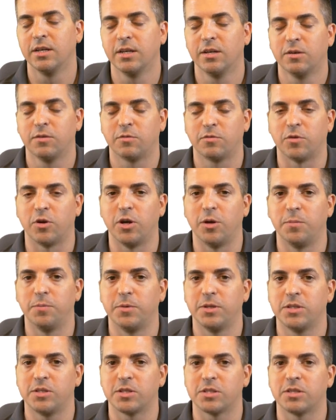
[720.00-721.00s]
from
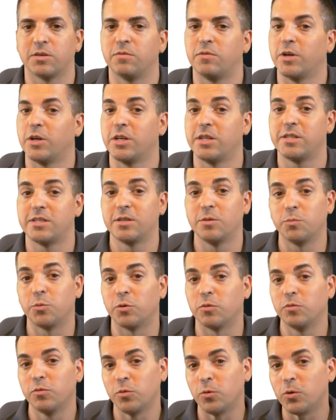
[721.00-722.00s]
just a very simple
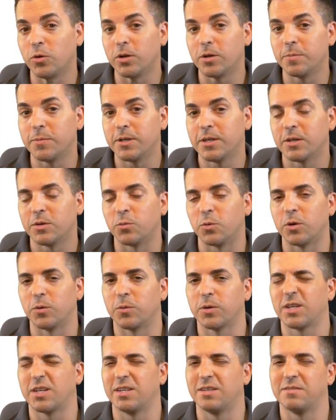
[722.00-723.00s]
form where we're
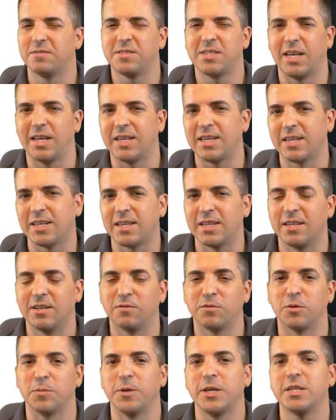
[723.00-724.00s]
kind of taking in
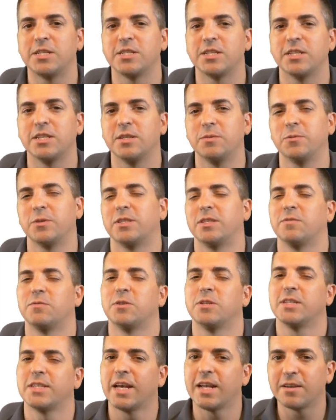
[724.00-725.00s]
information with
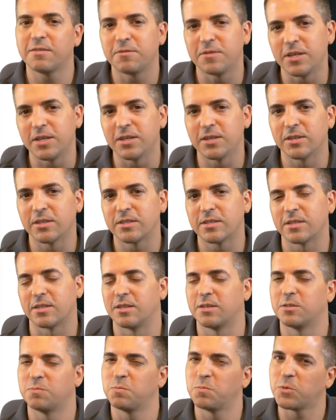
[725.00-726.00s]
different data fields that
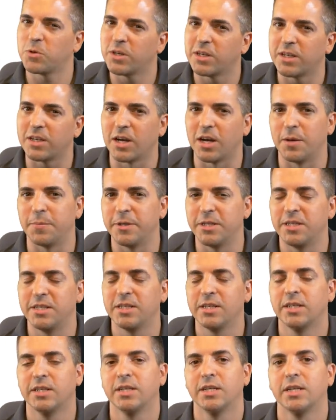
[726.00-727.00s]
is pretty common,
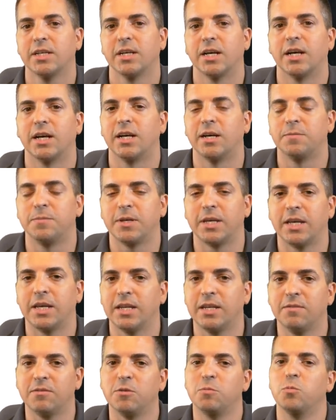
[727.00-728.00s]
and
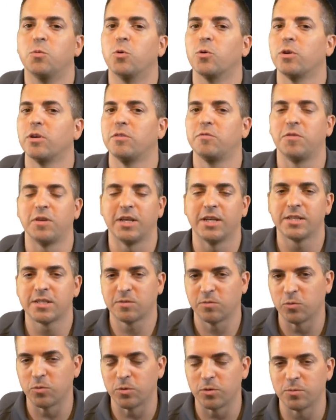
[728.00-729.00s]
even more advanced
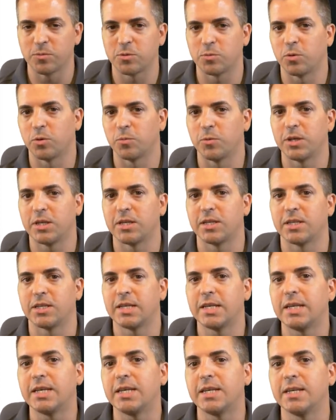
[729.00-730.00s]
forms where we can
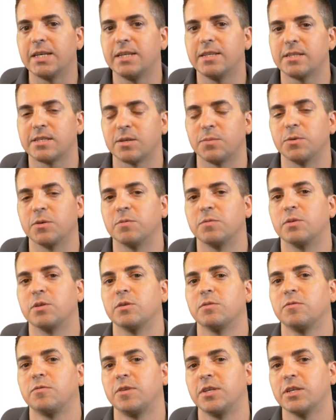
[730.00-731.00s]
key some of the
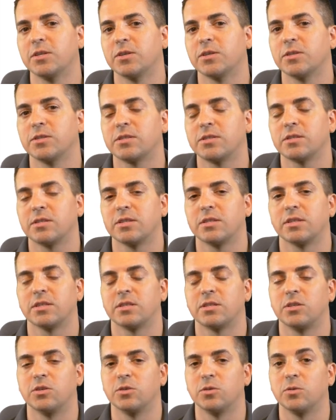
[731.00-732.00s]
fields
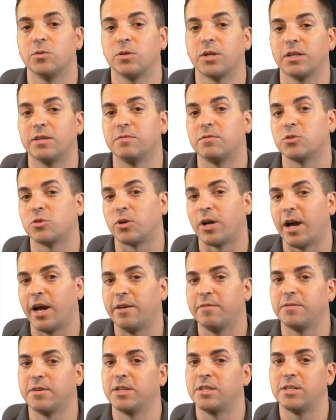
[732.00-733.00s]
to kind of
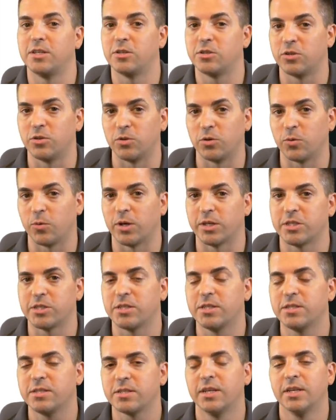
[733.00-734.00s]
drive additional
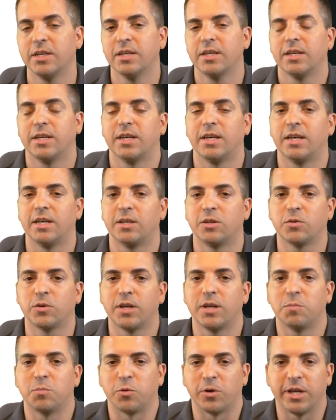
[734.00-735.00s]
questions and
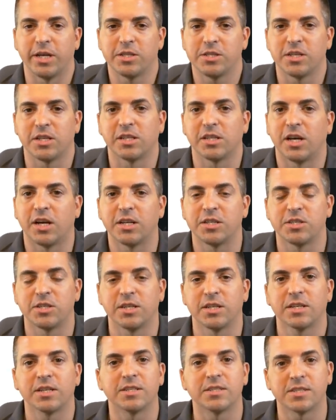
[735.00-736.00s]
create branching
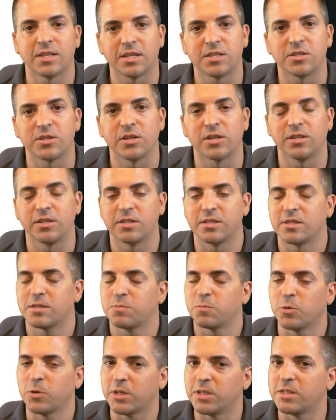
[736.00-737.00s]
logic, etc. That's
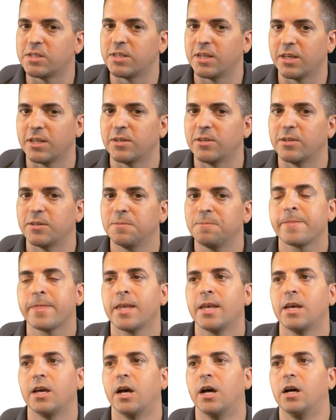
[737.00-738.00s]
pretty standard.
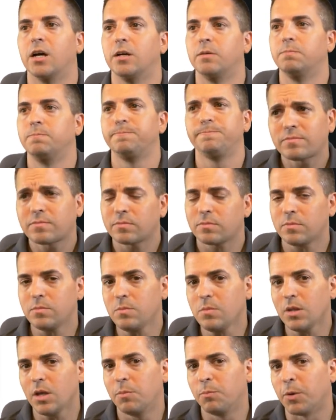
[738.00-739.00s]

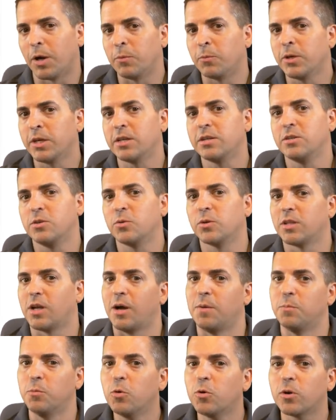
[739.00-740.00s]
But we can do a
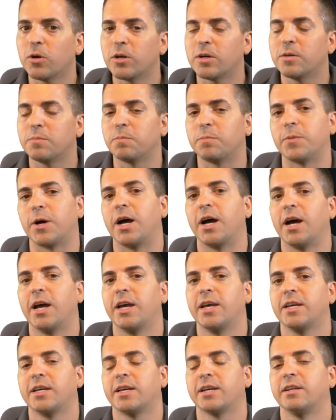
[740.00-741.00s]
lot more
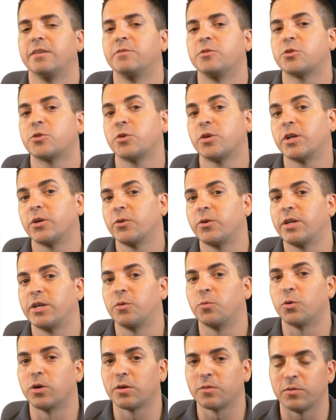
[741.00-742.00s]
by kind of triggering
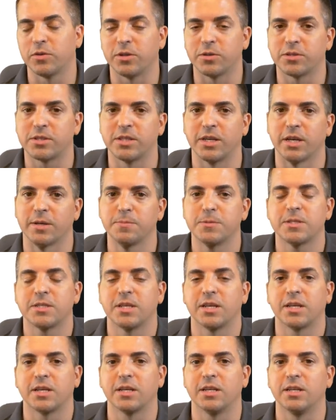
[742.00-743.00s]
workflow steps
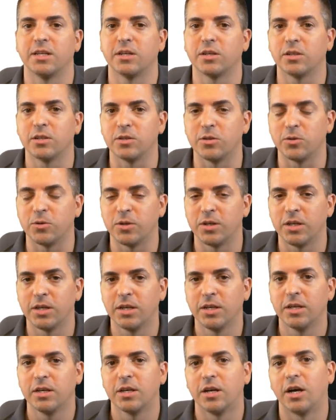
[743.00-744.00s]
that can include
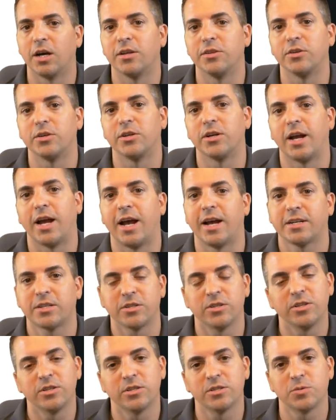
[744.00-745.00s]
other
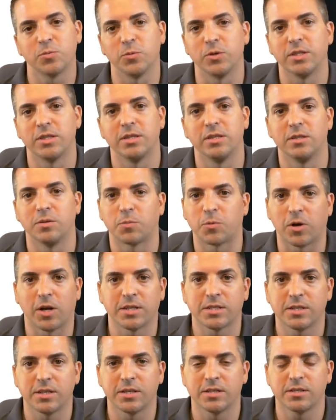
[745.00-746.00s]
actors within the
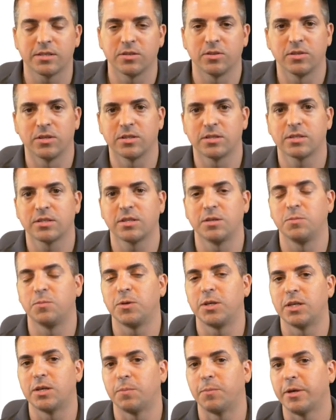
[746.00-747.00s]
process. So this can
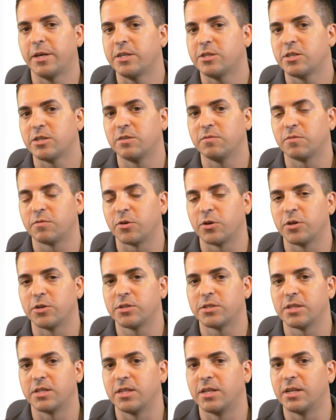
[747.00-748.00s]
be a patient
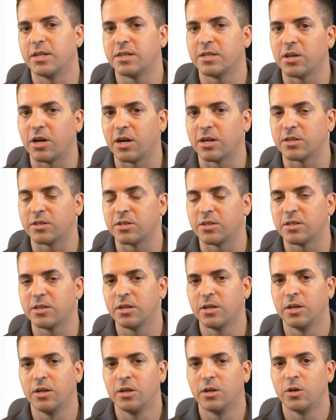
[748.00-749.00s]
first and then a doctor,
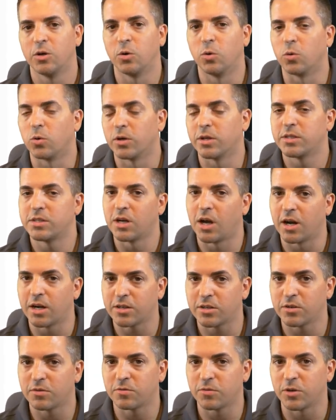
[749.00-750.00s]
or a
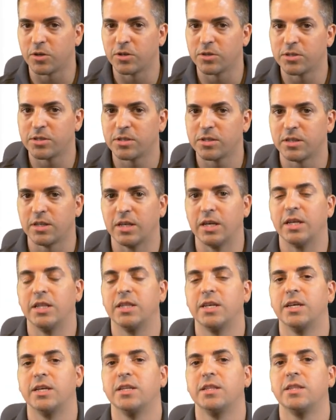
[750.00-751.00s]
doctor first and
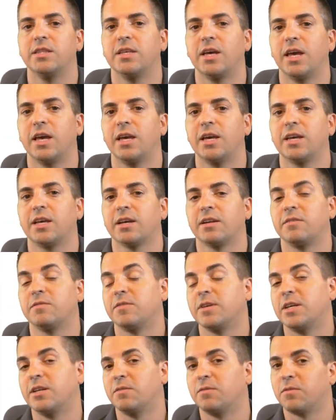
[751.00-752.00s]
then they kind of
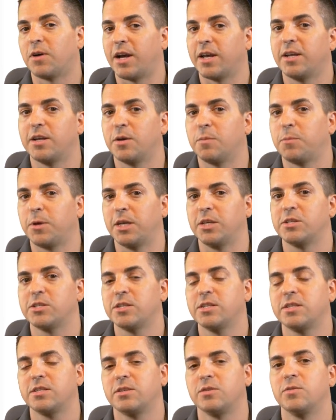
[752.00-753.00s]
invite a
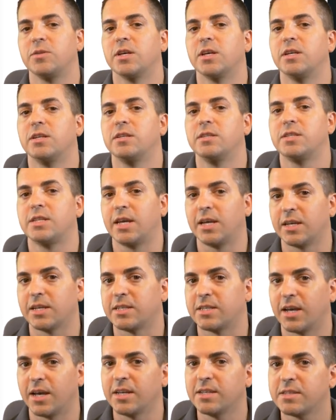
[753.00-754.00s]
patient to then take a
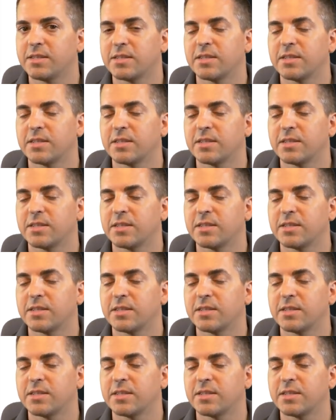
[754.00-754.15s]
test.